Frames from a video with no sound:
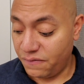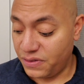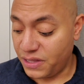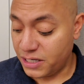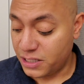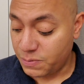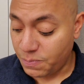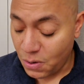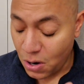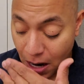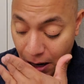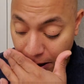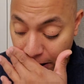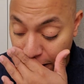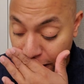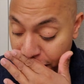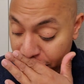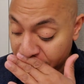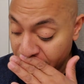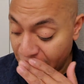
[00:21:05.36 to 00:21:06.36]
these
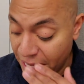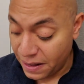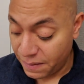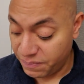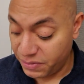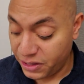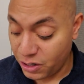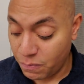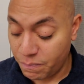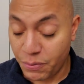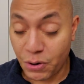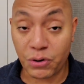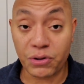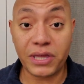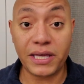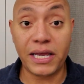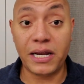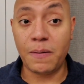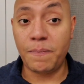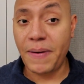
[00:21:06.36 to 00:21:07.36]
products. They're
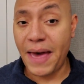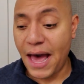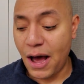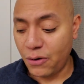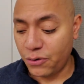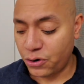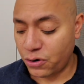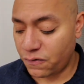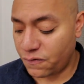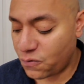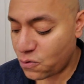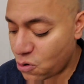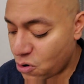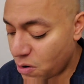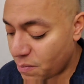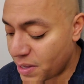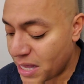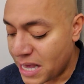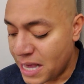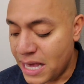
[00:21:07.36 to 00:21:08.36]
both in a powder
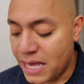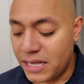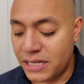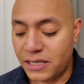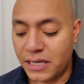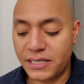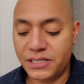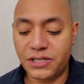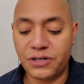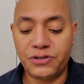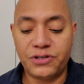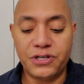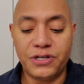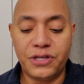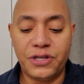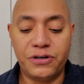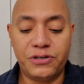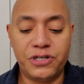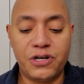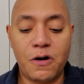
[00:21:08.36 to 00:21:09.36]
form because
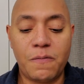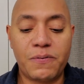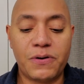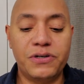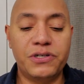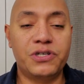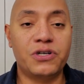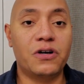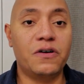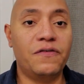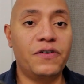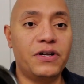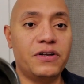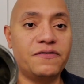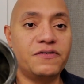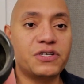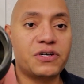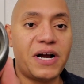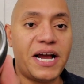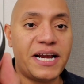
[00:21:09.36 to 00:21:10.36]
there's no
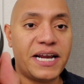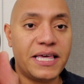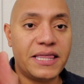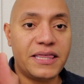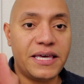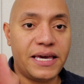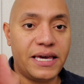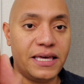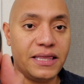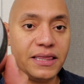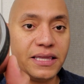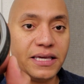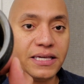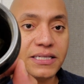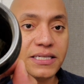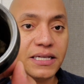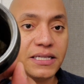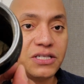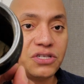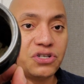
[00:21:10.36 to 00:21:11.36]
preservatives or anything in
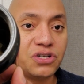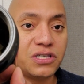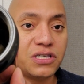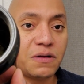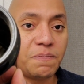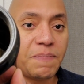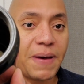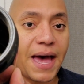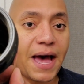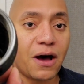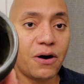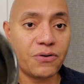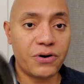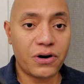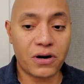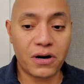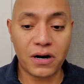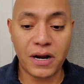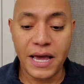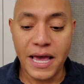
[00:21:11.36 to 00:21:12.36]
this. It's just a
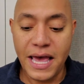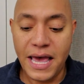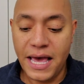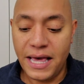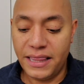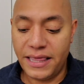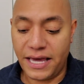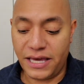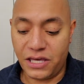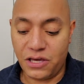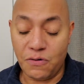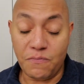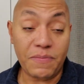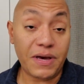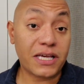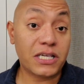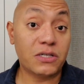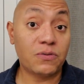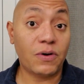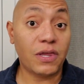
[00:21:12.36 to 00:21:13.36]
powder that you
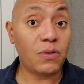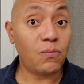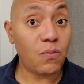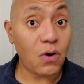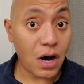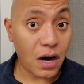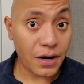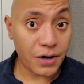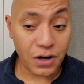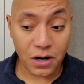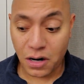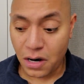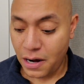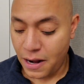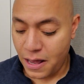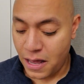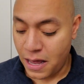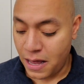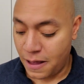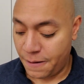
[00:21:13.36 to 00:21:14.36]
mix with water
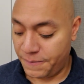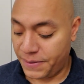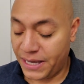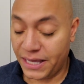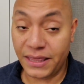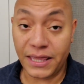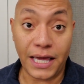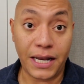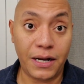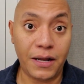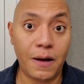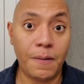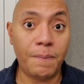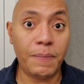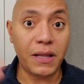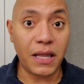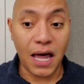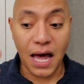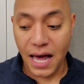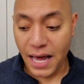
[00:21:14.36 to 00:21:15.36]
and then
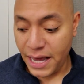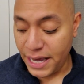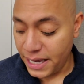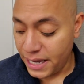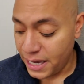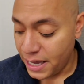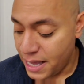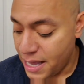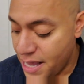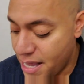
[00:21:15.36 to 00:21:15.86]
apply.